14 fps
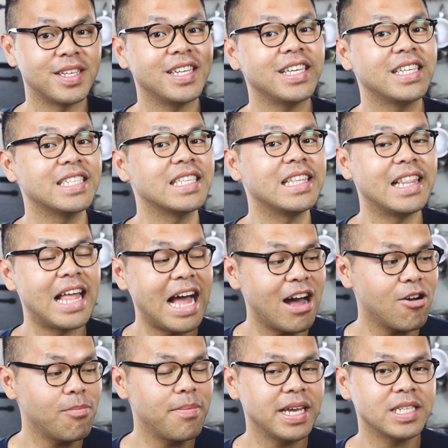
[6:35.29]
It is
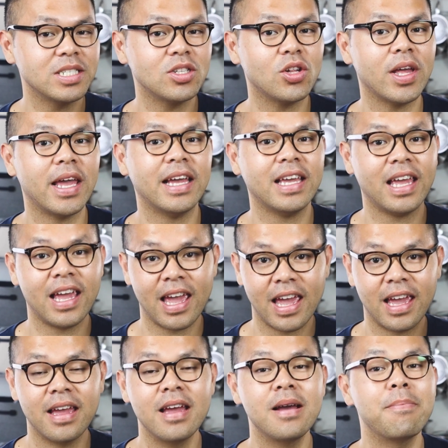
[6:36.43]
Lao basil,
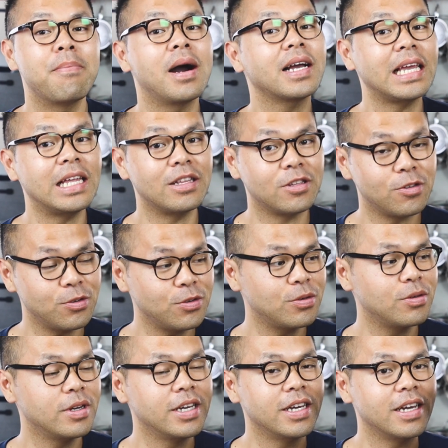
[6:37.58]
aka pak itu.